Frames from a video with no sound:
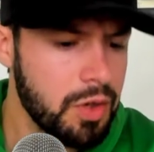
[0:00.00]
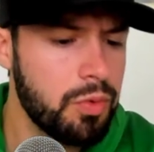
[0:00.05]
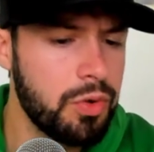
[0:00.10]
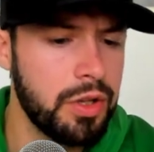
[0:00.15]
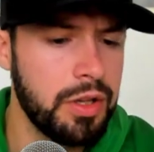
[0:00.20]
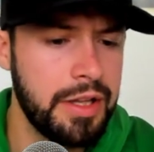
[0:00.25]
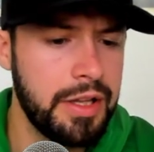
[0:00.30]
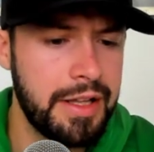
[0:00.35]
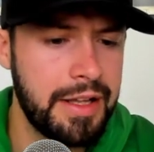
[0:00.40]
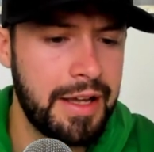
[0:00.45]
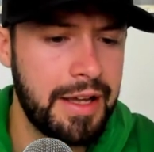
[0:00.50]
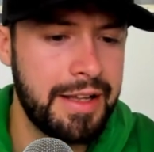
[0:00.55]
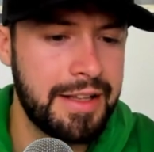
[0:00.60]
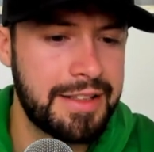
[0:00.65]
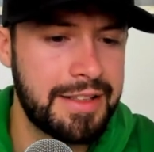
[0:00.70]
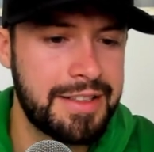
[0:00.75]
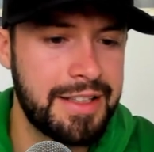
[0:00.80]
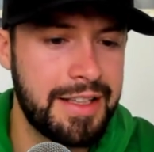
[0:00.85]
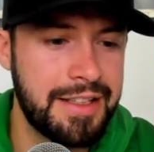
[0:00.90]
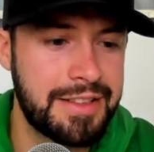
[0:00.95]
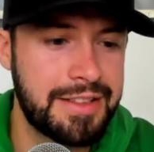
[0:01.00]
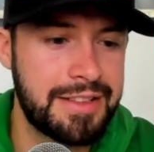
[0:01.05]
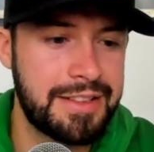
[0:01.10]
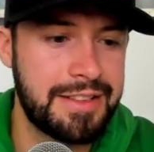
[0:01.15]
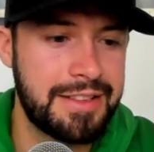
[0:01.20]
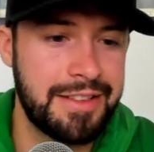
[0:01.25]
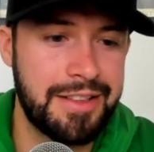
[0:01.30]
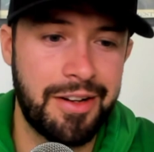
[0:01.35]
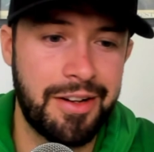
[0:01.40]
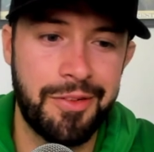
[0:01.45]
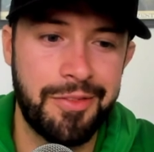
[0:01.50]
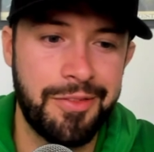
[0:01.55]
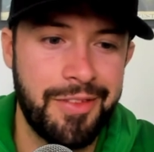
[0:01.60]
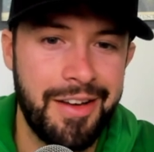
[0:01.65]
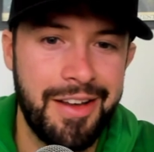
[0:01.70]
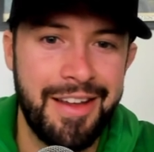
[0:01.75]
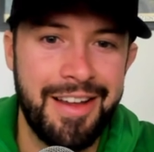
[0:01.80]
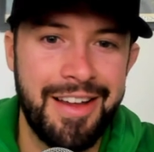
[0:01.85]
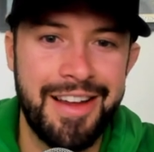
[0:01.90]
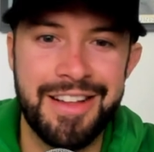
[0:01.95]
really it's it's you know
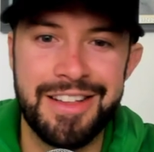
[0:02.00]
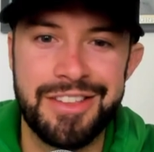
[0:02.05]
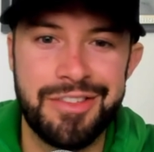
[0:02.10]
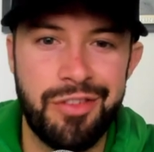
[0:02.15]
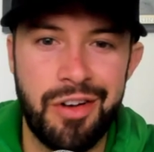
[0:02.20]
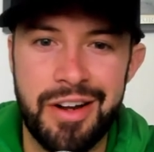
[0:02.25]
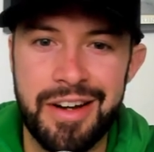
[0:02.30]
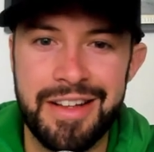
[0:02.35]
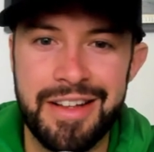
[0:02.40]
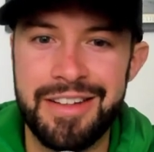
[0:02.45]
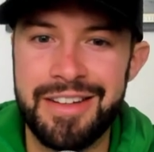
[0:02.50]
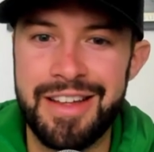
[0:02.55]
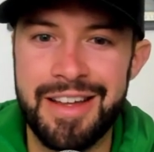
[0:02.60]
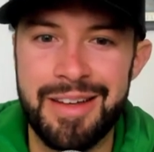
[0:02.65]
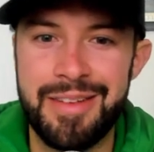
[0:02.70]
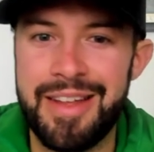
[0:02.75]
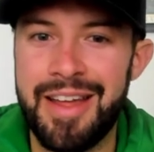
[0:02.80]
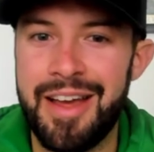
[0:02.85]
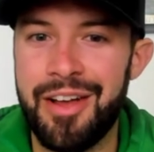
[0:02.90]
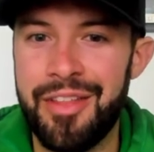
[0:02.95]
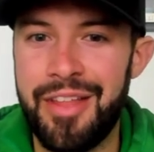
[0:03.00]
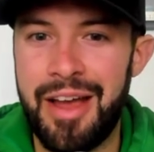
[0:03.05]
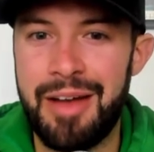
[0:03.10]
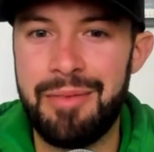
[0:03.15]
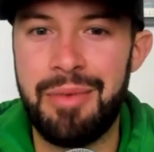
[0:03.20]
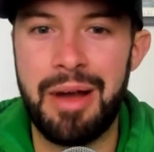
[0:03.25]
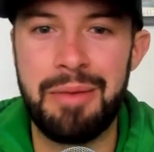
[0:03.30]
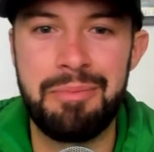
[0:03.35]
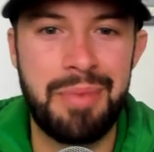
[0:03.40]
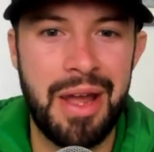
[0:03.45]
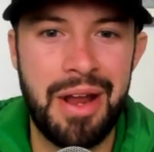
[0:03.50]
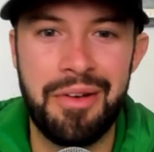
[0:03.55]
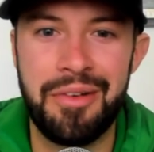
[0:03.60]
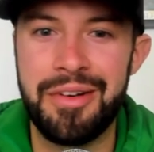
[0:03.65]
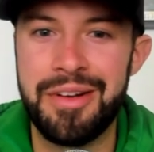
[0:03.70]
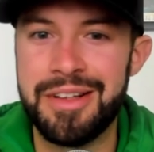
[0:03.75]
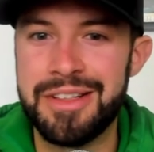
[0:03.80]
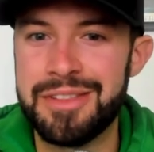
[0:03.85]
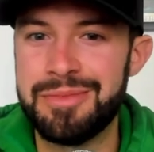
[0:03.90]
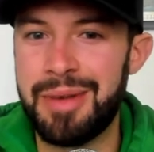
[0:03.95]
it's funny you get yelled at by
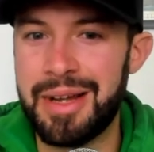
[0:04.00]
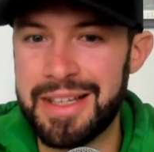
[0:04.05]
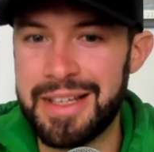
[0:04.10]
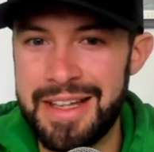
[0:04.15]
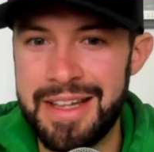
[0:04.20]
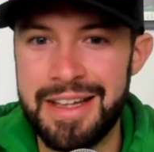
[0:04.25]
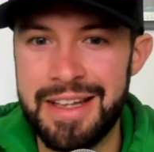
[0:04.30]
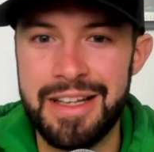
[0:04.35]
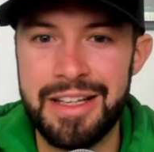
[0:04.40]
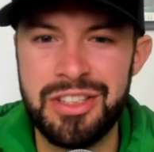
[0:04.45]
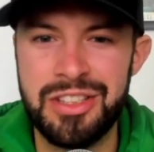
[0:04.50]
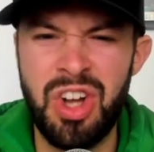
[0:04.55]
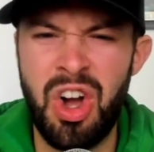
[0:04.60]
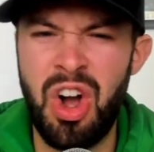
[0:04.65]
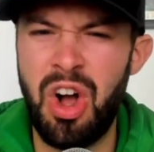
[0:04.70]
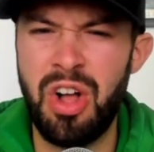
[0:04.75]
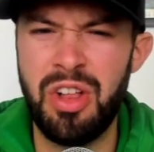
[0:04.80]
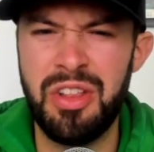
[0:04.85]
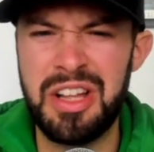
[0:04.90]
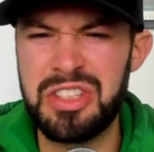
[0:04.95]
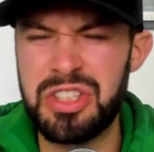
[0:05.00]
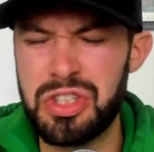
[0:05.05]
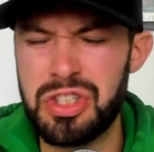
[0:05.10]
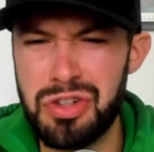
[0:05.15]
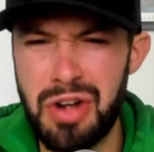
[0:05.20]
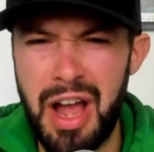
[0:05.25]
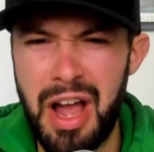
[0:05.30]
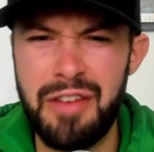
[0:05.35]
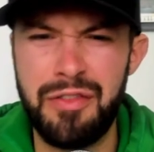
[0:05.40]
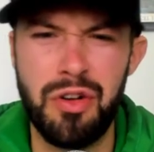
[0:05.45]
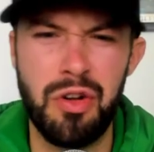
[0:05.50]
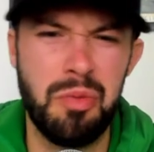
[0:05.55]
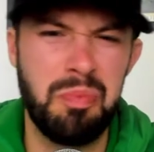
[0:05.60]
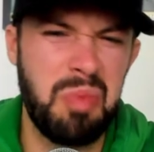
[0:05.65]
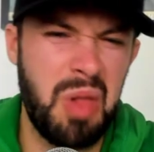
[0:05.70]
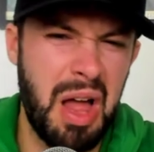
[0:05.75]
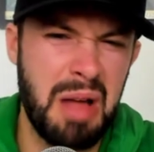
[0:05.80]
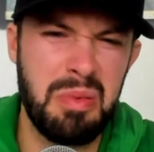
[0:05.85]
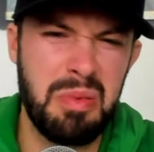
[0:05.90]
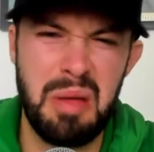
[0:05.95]
parents by kids oh that's a travel
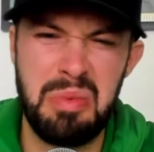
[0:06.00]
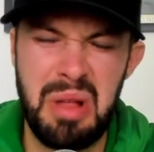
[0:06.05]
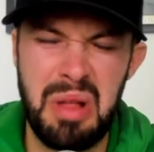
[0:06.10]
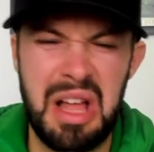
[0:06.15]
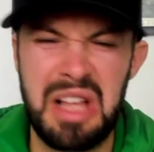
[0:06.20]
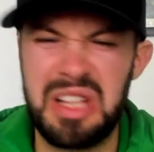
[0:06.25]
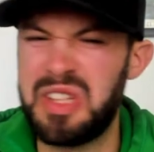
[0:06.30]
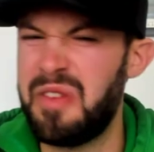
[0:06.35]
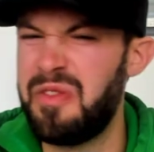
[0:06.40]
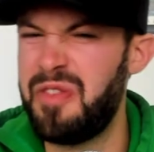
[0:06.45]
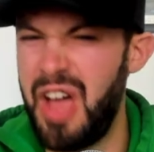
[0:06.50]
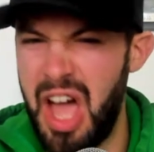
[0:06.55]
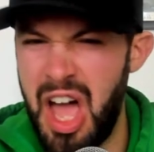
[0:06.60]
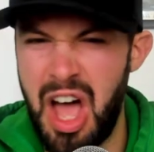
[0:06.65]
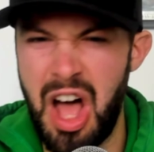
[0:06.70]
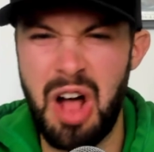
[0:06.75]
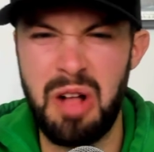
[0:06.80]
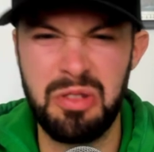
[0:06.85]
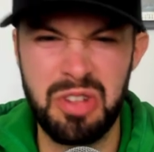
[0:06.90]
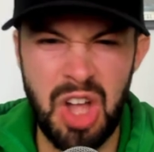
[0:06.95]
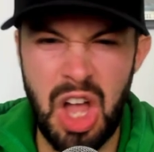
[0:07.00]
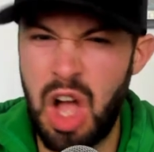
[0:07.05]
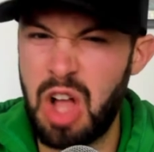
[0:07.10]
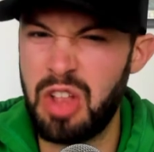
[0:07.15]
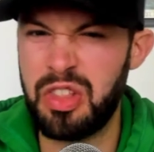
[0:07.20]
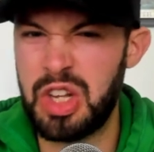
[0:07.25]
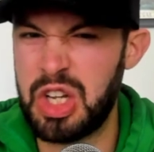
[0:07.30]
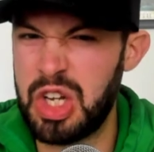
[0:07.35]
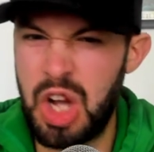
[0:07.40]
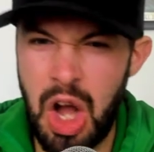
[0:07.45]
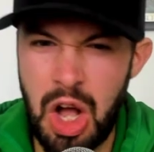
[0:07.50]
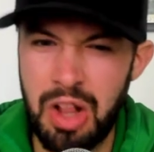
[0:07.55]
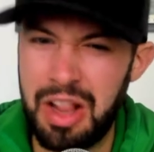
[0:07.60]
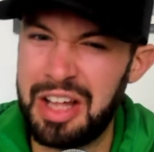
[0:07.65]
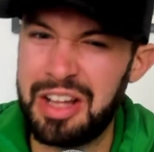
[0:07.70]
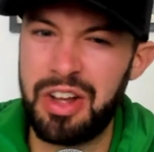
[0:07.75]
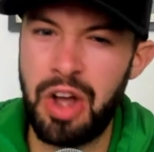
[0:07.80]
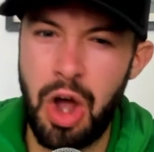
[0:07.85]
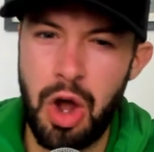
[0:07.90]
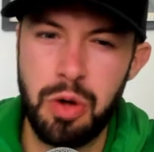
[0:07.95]
blah blah blah it's a foul call it, call
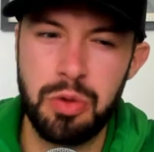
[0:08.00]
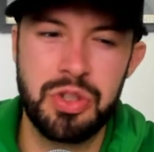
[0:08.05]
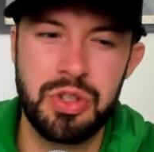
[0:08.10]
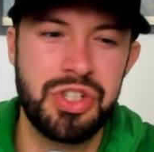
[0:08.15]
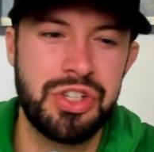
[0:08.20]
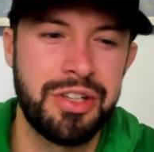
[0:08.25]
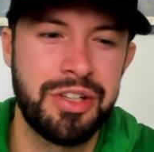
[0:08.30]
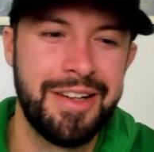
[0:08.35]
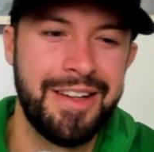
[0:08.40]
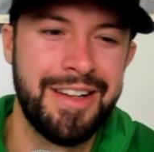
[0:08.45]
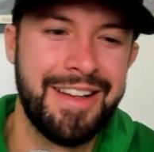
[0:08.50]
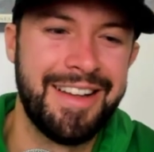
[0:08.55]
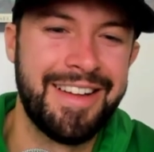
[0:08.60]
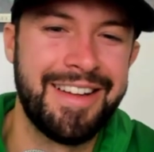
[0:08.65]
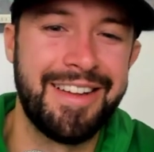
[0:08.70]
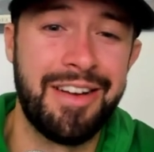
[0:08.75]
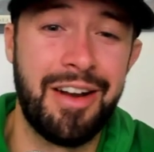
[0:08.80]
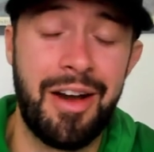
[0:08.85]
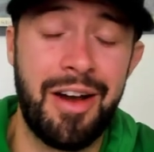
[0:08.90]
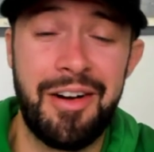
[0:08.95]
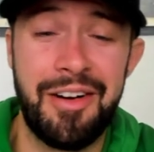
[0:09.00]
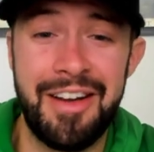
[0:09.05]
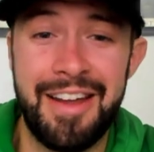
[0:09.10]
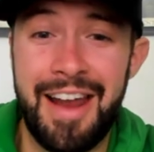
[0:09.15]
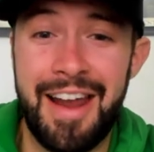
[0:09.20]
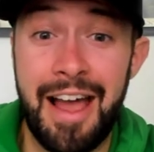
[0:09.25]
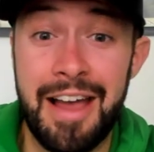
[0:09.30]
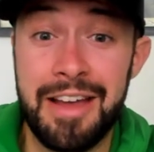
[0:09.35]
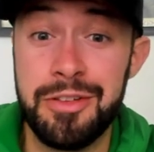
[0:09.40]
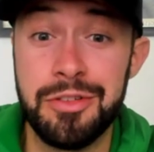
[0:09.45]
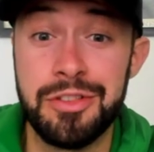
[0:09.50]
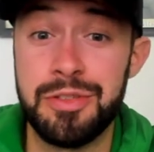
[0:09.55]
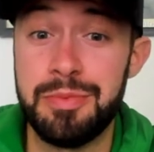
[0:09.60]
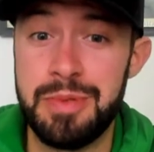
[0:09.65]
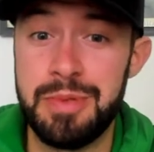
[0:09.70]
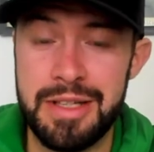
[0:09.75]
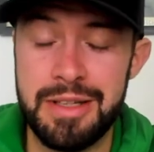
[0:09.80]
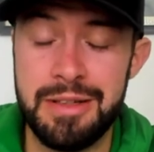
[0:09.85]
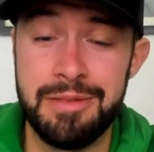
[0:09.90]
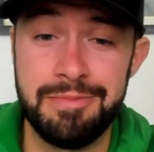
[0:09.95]
it coach you know and i used to
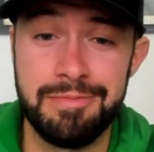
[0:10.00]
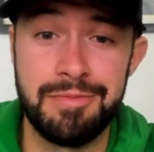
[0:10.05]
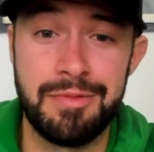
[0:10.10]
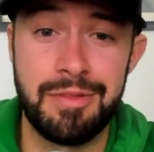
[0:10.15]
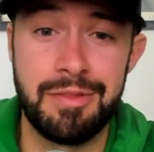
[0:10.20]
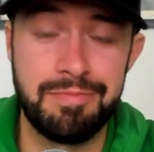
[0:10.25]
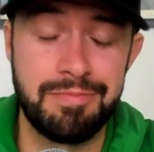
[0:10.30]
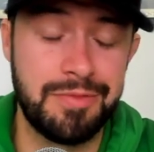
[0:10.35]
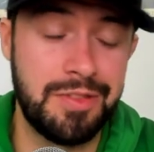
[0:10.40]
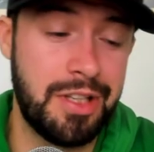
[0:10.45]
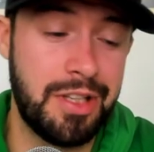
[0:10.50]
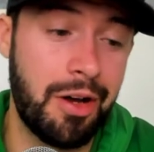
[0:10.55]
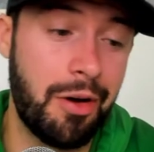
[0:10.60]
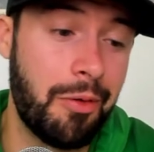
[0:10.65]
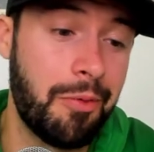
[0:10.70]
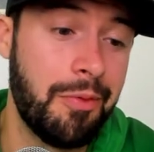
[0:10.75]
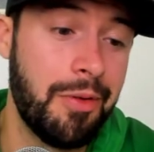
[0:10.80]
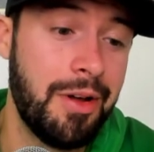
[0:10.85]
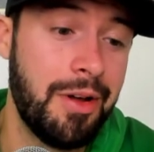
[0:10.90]
be you know